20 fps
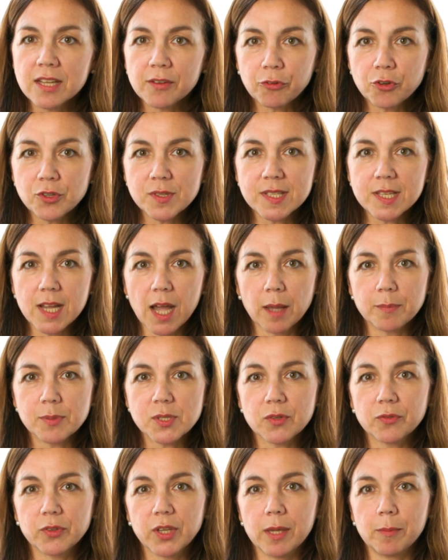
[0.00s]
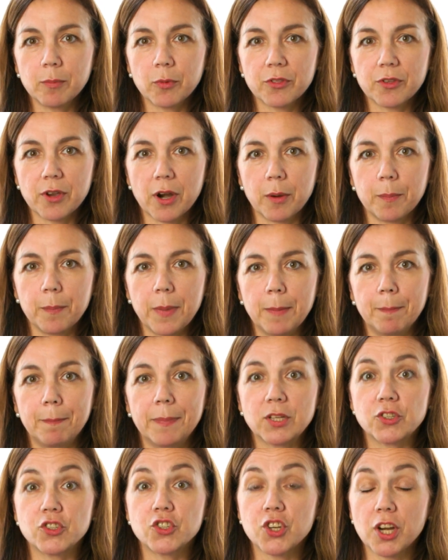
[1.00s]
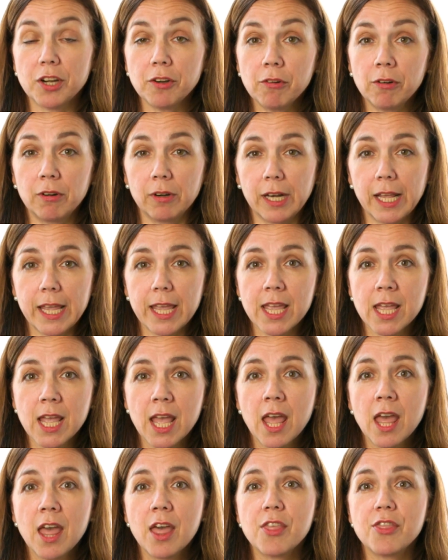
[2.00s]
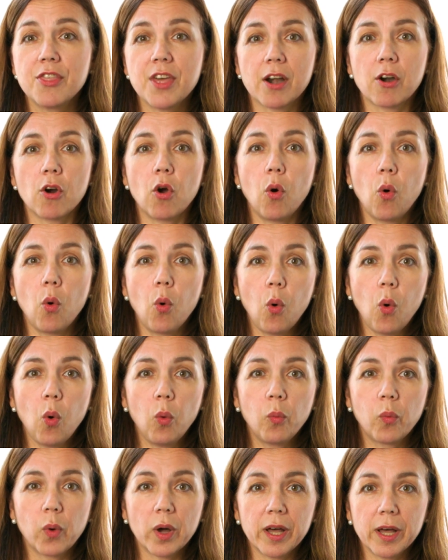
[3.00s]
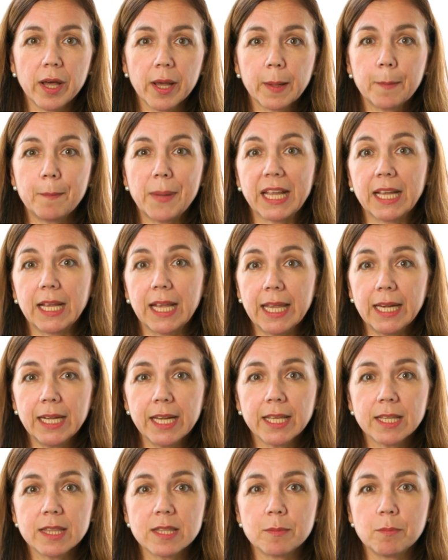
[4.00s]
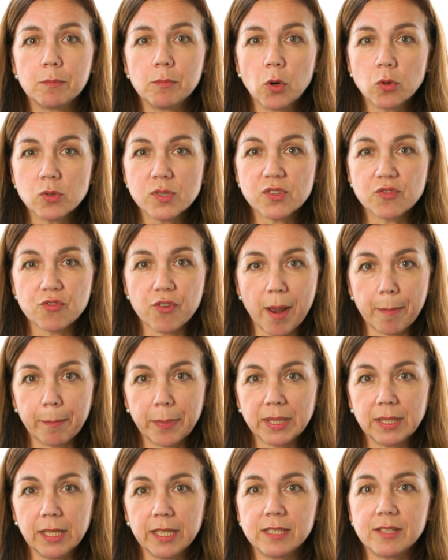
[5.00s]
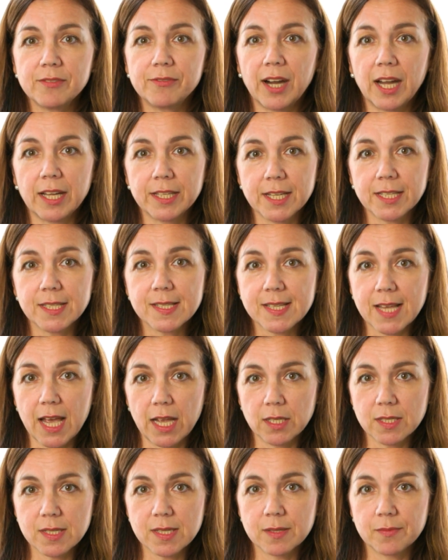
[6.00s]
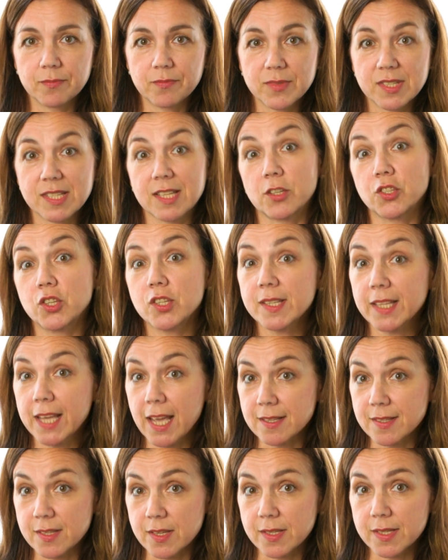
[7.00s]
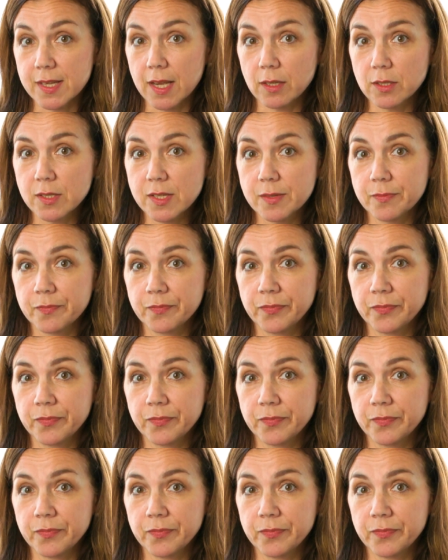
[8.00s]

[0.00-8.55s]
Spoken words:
different types of chemotherapy, but generally, they all work by killing the most rapidly dividing cells, such as cancer cells.